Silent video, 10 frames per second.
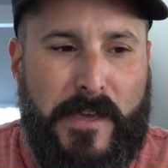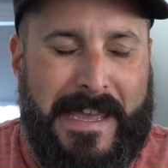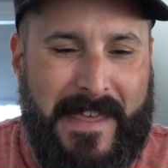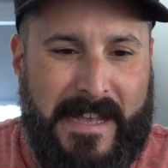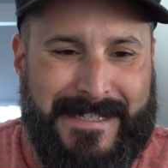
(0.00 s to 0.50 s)

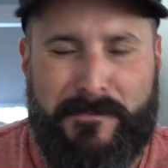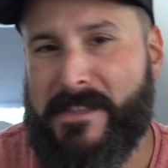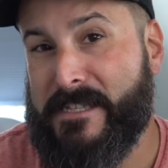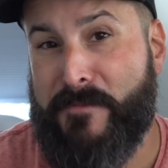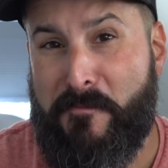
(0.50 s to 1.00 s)
think that's something
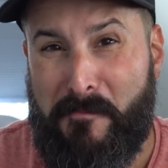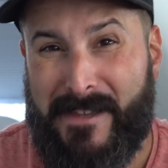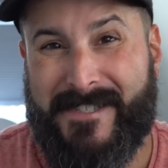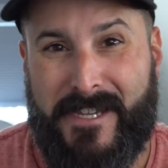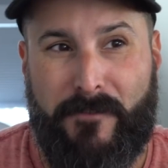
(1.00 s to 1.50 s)
that's been
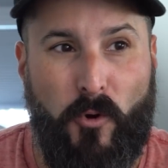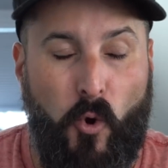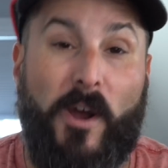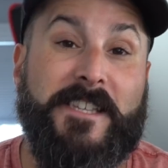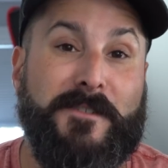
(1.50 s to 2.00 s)
missing for
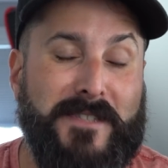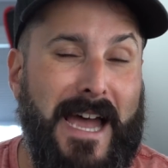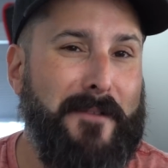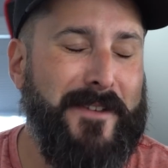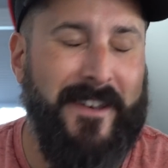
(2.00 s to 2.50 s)
quite some
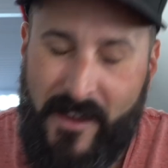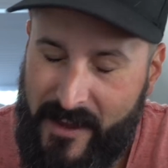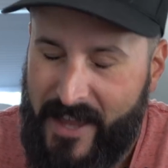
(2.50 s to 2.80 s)
time,